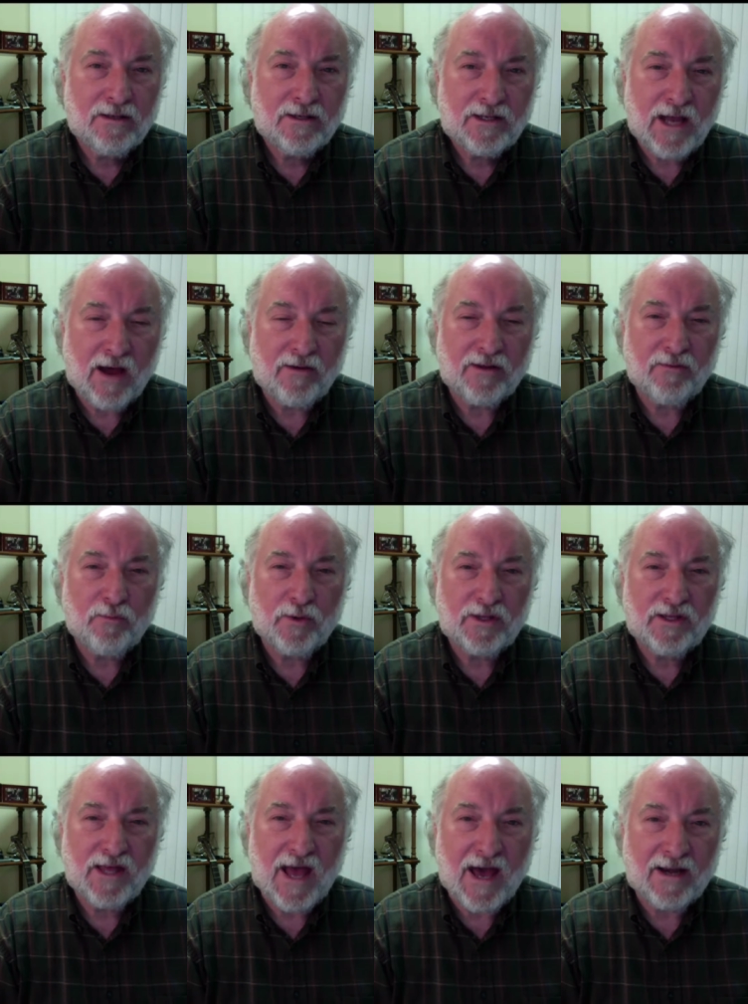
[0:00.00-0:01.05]
counting
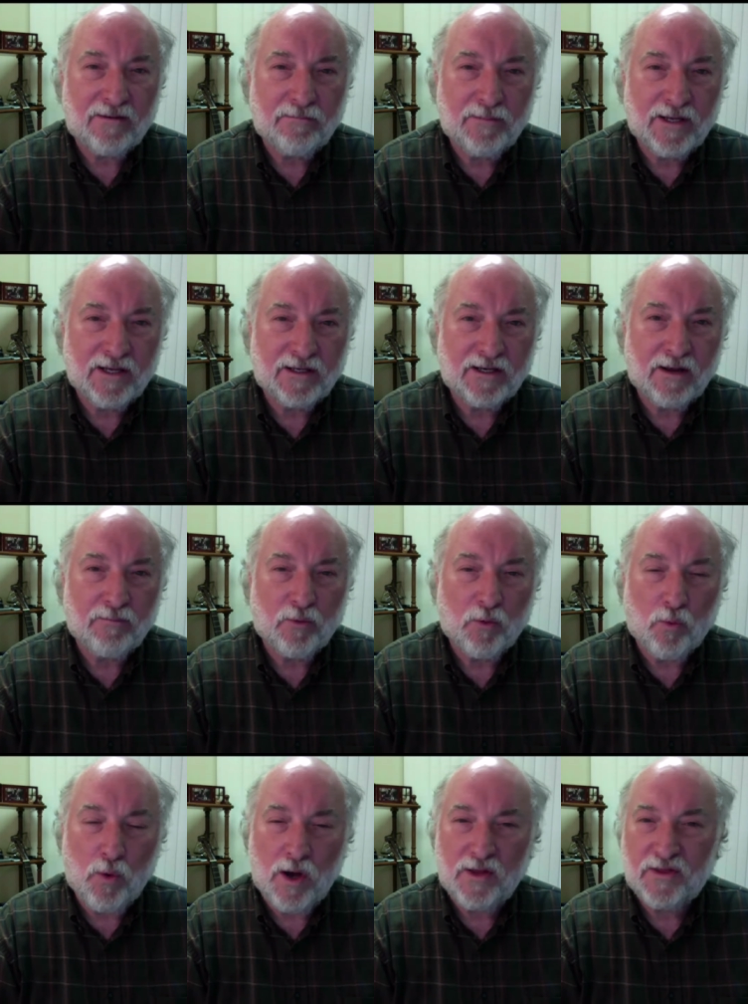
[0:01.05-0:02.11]
with Adam being number
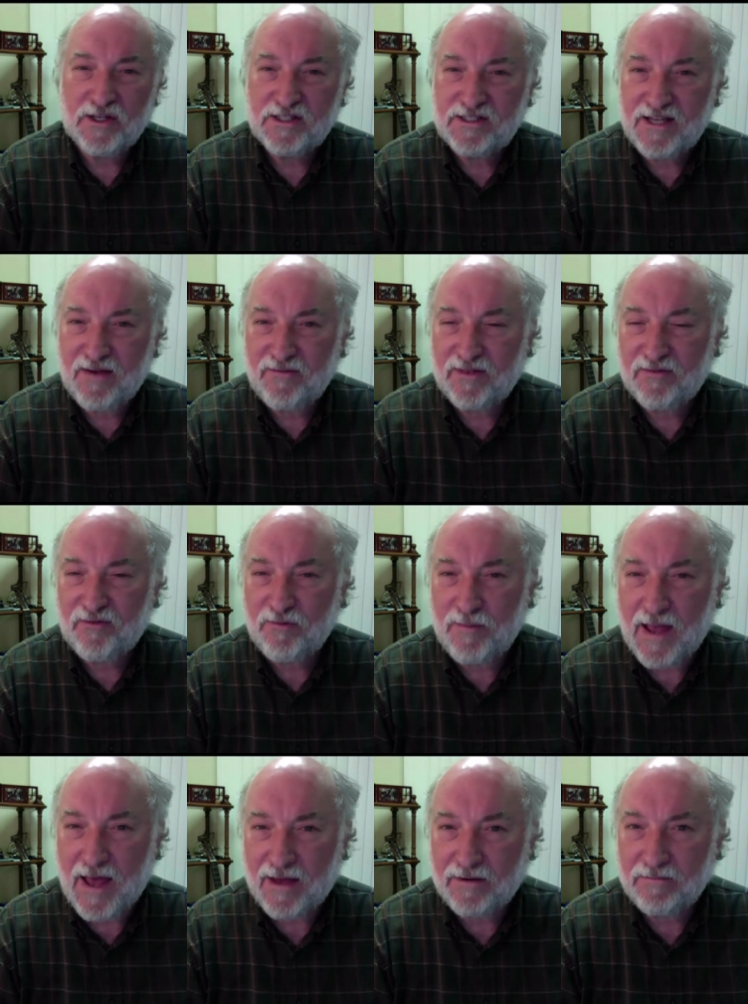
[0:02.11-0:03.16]
one, the seventh from
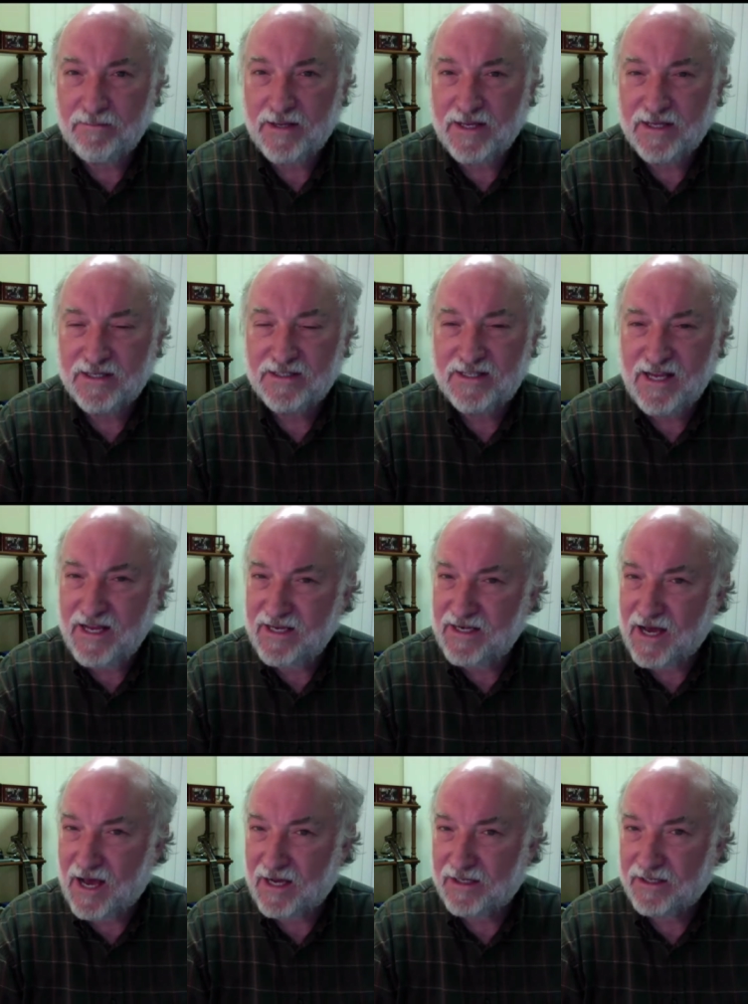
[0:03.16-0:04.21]
Adam is
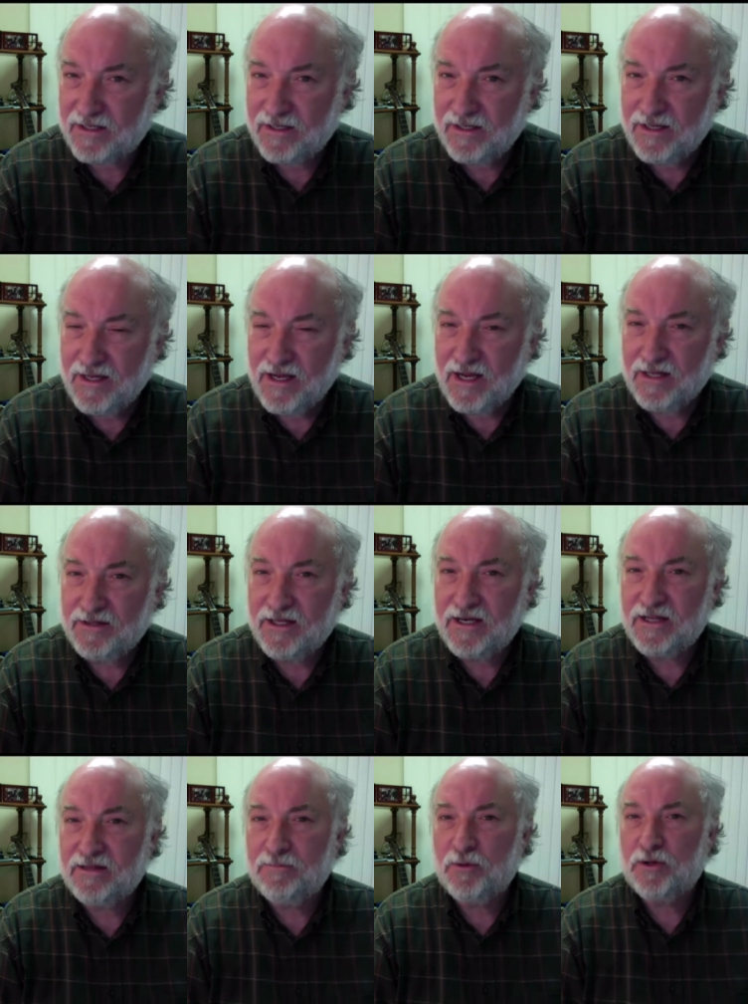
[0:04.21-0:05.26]
Enoch. And then
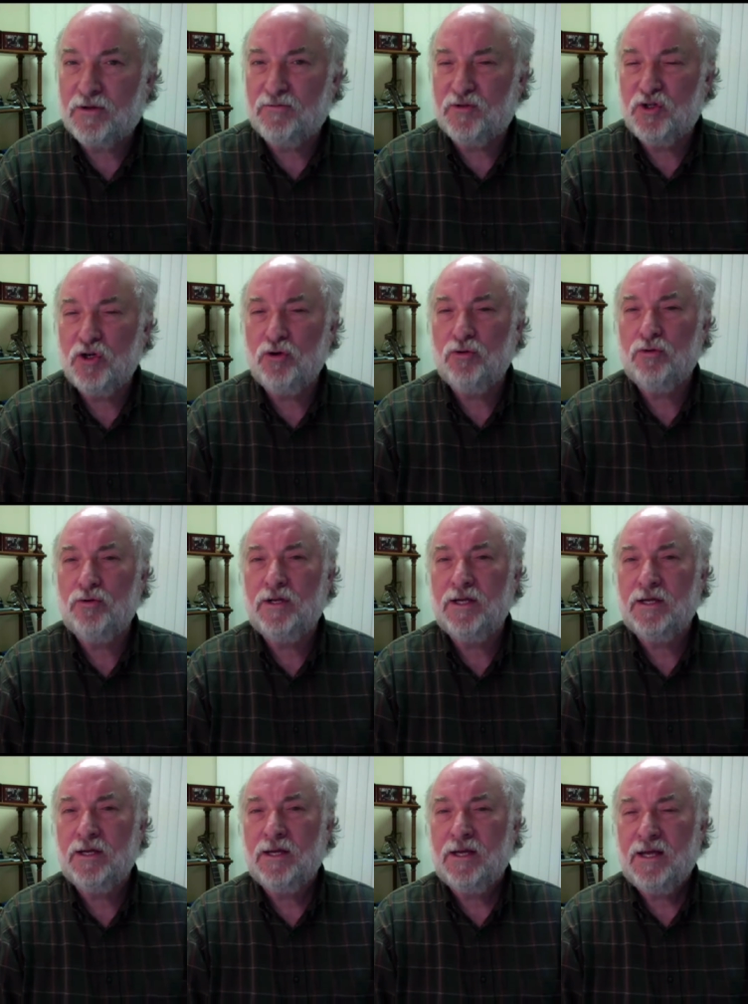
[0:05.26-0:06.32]
in the book of Jude,
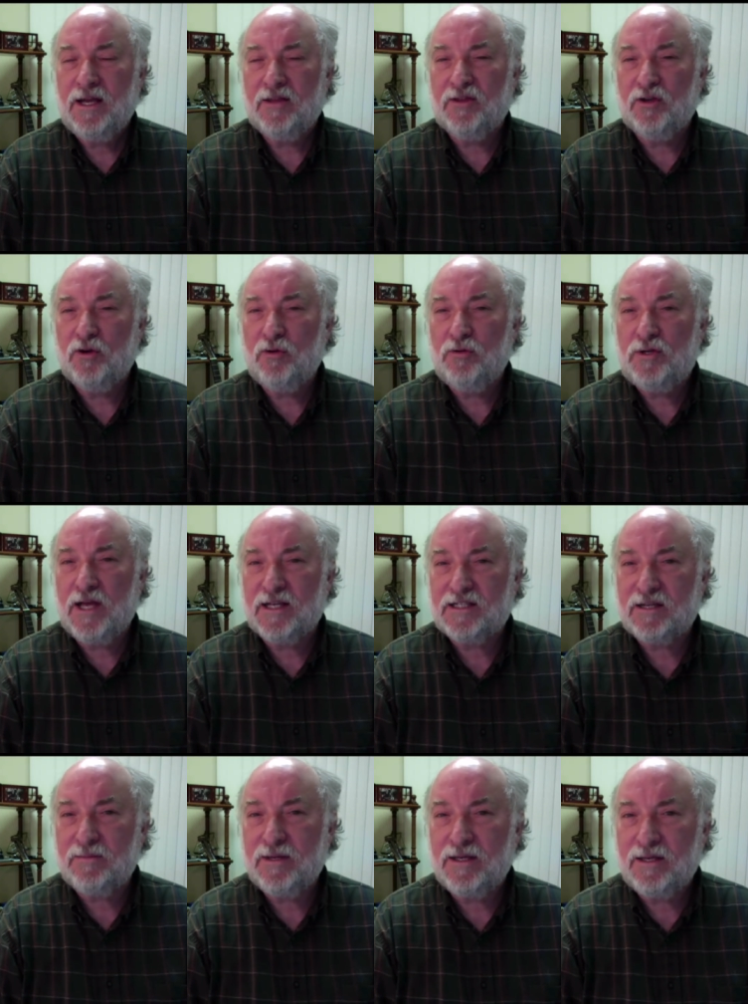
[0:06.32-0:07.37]
in the New
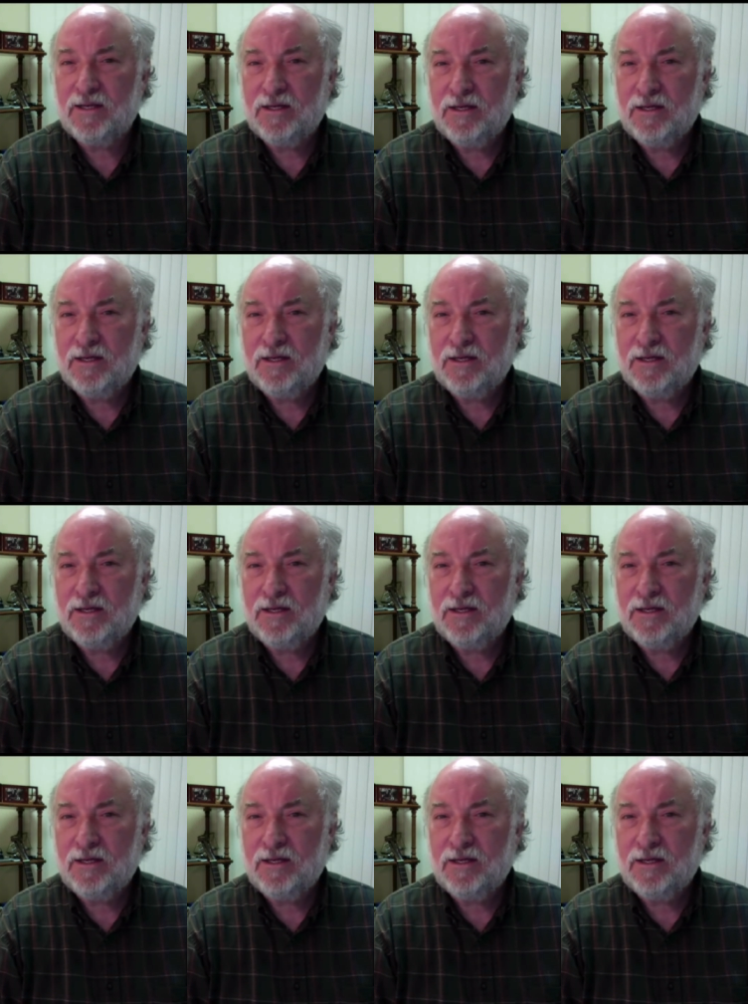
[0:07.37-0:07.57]
Testament,